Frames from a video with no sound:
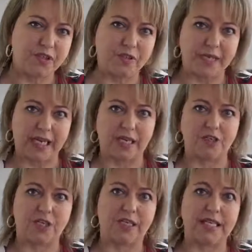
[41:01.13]
do an
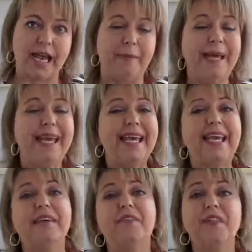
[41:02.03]
English exam,
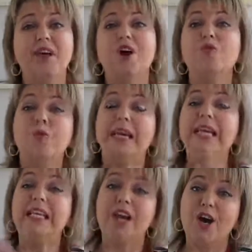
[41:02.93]
even though
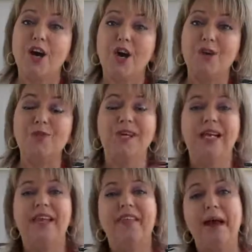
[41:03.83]
we know
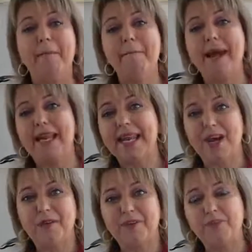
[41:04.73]
that many
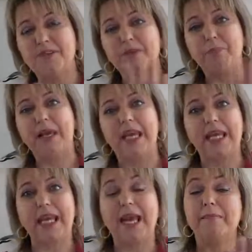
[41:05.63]
of you
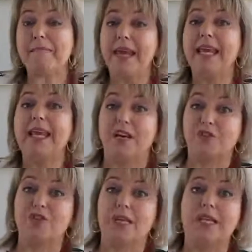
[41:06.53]
speak, and many
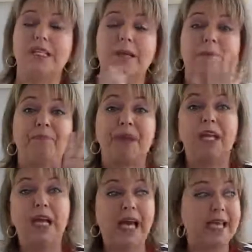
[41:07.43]
countries
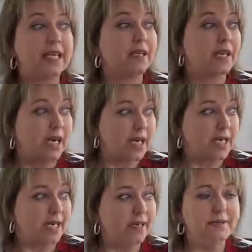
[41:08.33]
like
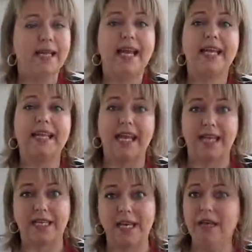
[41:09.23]
Ghana and
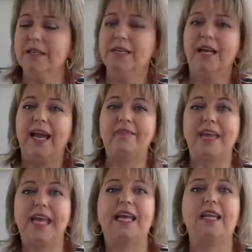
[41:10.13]
Kenya have
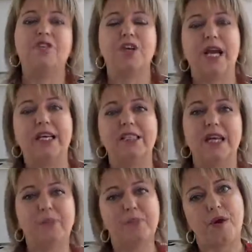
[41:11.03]
English as
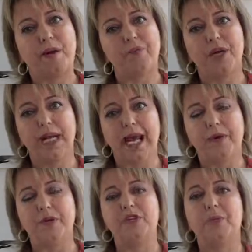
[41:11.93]
their primary
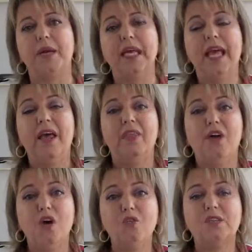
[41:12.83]
language, but
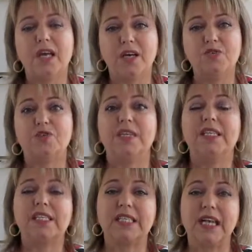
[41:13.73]
those countries
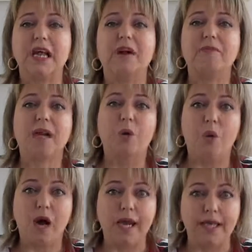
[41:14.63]
still are
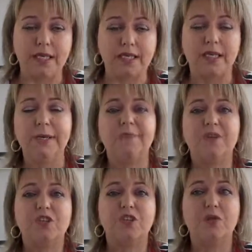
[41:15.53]
required
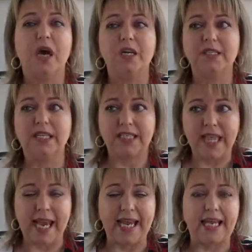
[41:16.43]
to
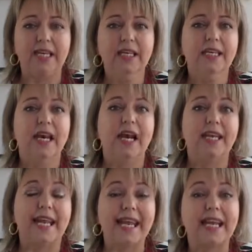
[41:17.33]
undertake
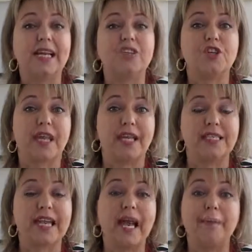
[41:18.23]
an English
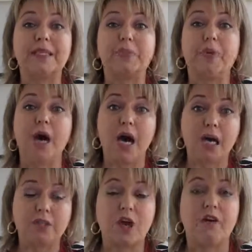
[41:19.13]
exam as
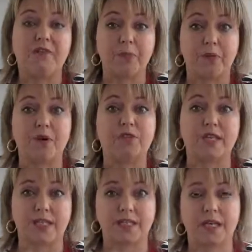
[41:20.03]
part of the
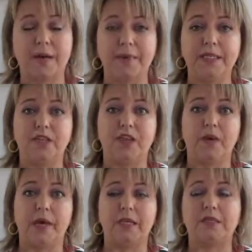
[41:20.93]
process to come into the
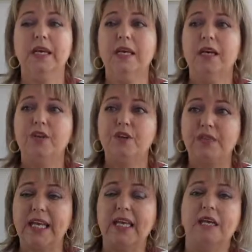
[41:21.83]
US. New
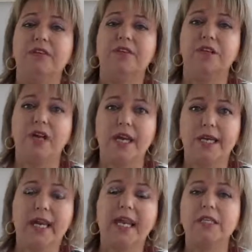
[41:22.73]
Zealand, the United
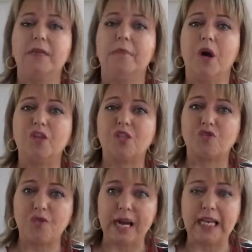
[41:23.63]
Kingdom,
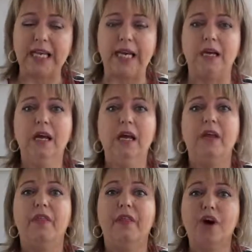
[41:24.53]
Australia,
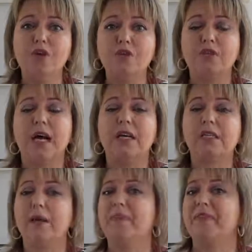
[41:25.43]
those are
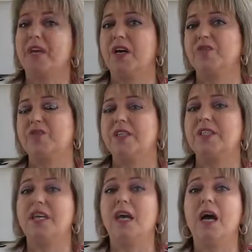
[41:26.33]
some of the countries
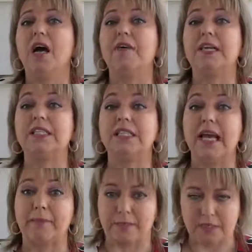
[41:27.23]
that are
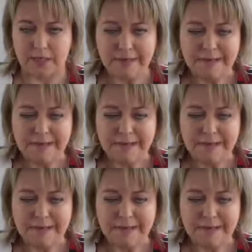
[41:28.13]
exempt.